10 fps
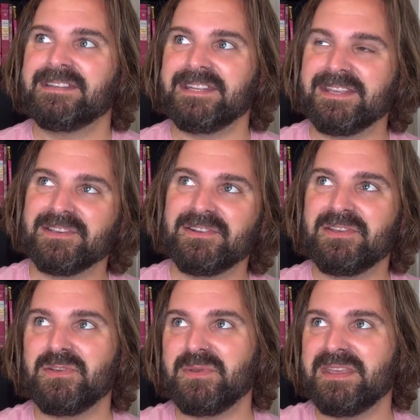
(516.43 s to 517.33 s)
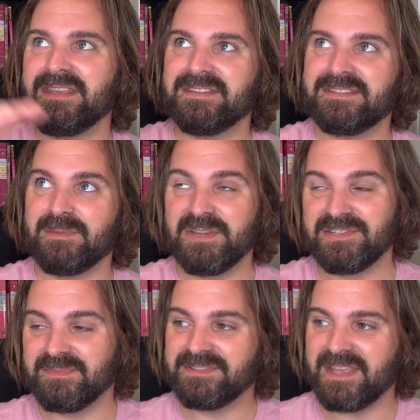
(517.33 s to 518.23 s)
deacon, who is the
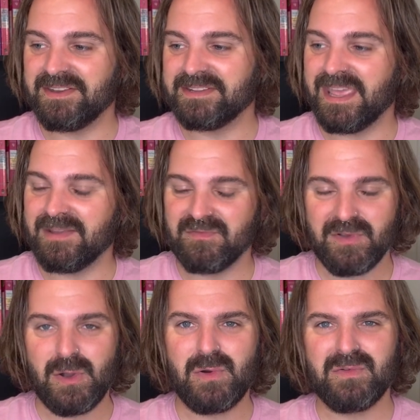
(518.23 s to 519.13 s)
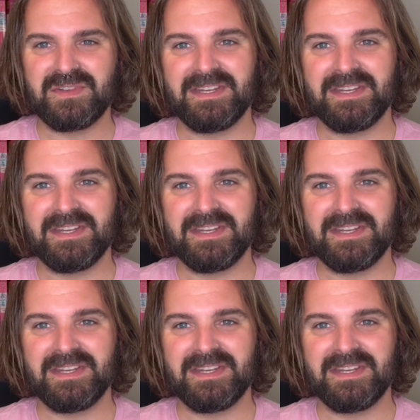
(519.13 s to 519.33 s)
bishop's son, get involved,